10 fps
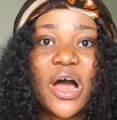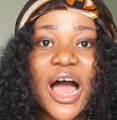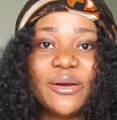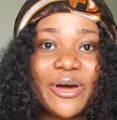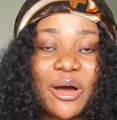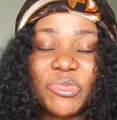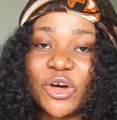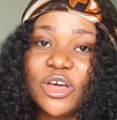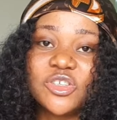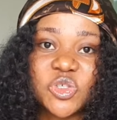I'm not
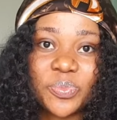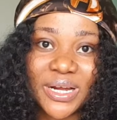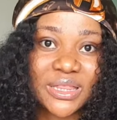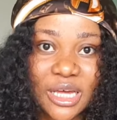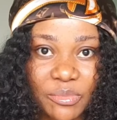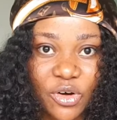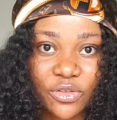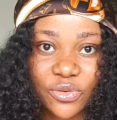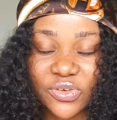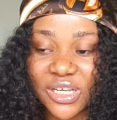going to spread them all
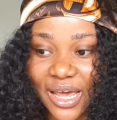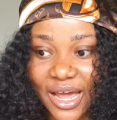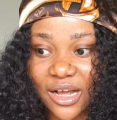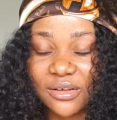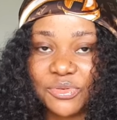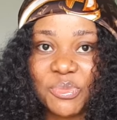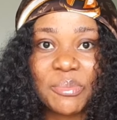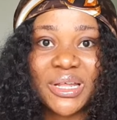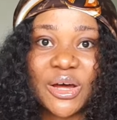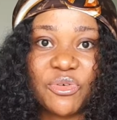through the year.
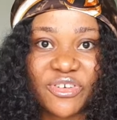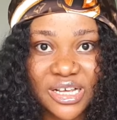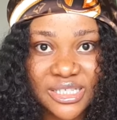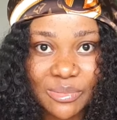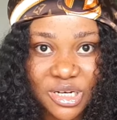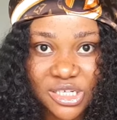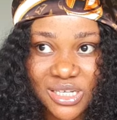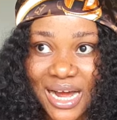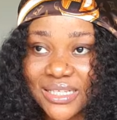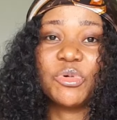Remember that we've established
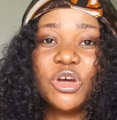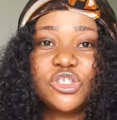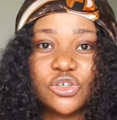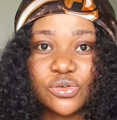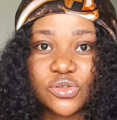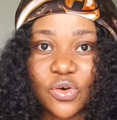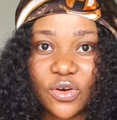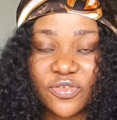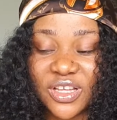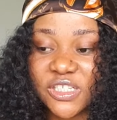that. I'm going to use all
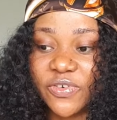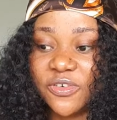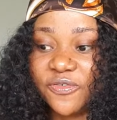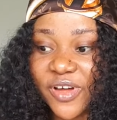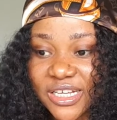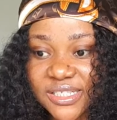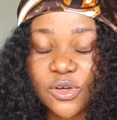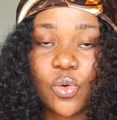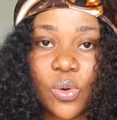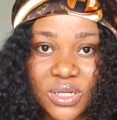of this for the first
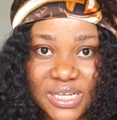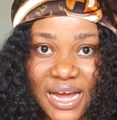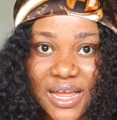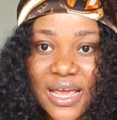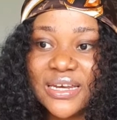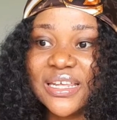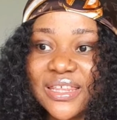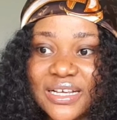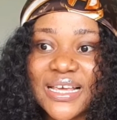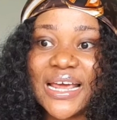quarter. The
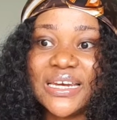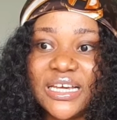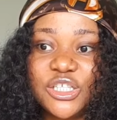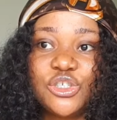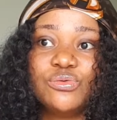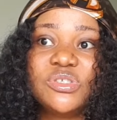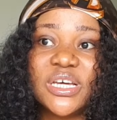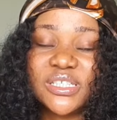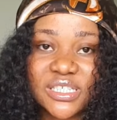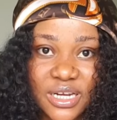things I need to
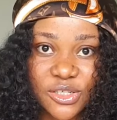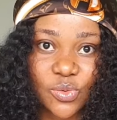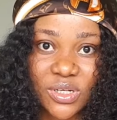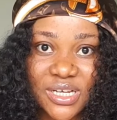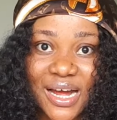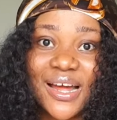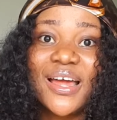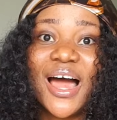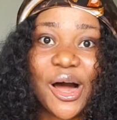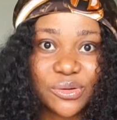take to the next quarter,
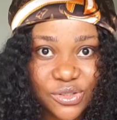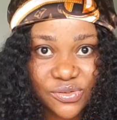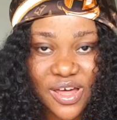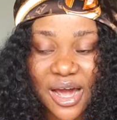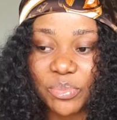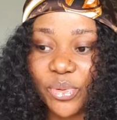I'll do that.